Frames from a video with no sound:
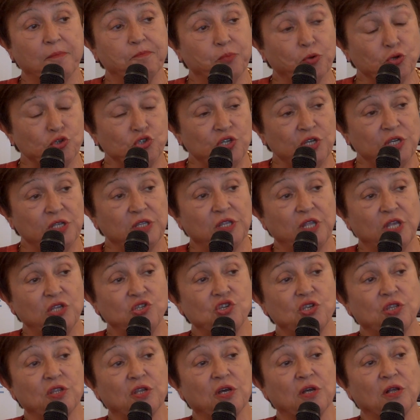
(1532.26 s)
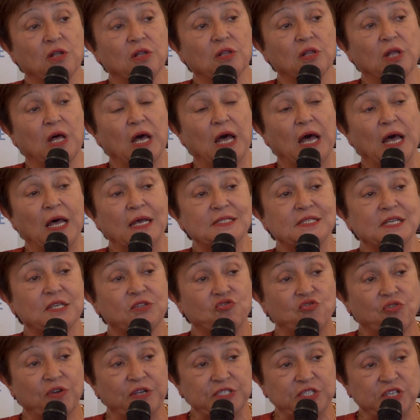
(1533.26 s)
pushing digital as a
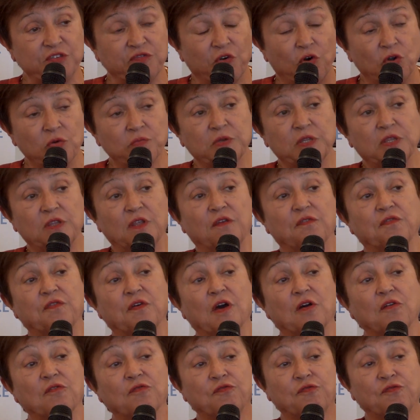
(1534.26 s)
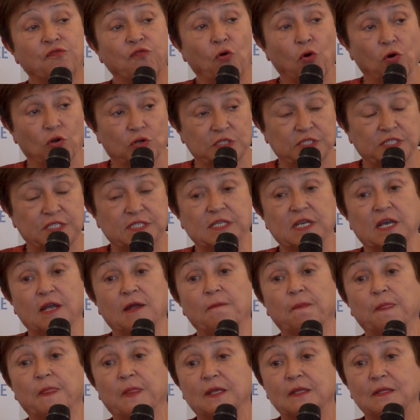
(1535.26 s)
transformative force,
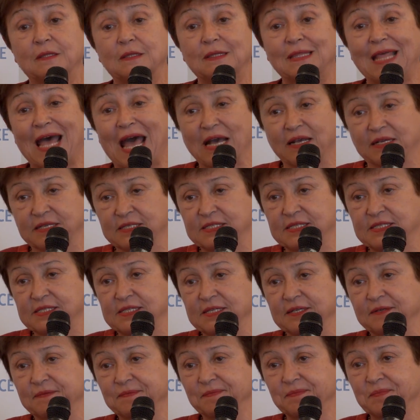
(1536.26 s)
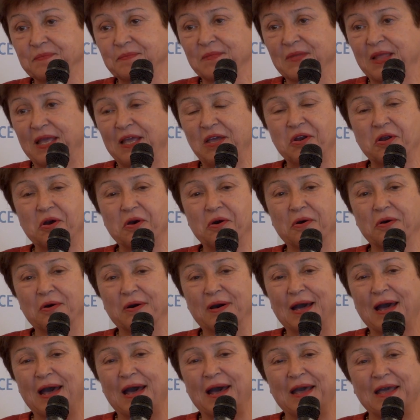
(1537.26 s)
tax. You know,
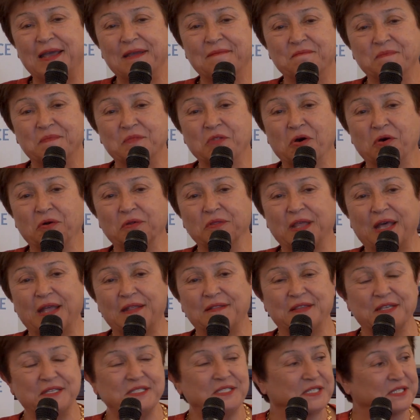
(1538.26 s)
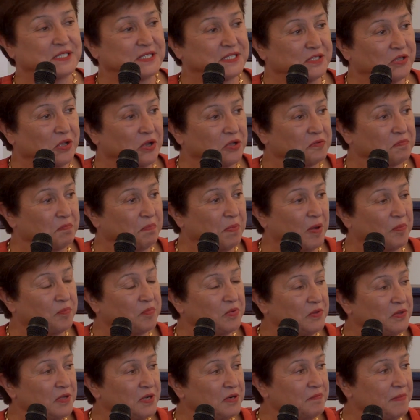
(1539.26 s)
I know that this is not
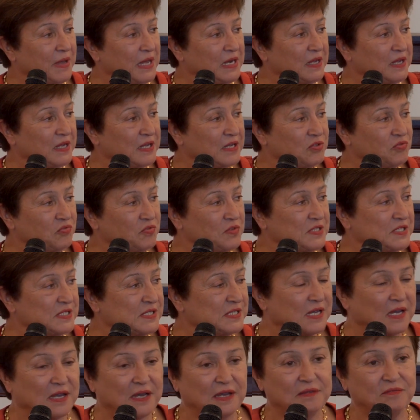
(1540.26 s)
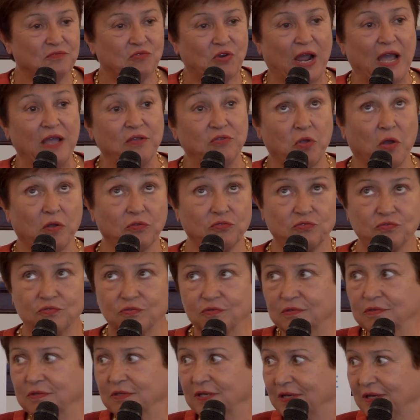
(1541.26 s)
popular. Many countries try not
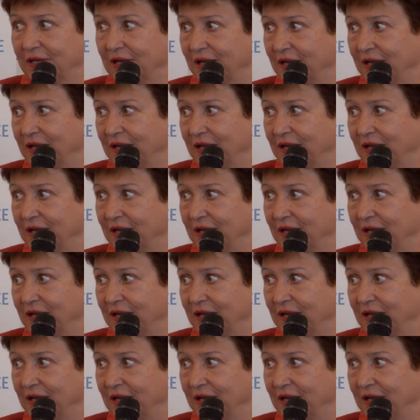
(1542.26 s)
to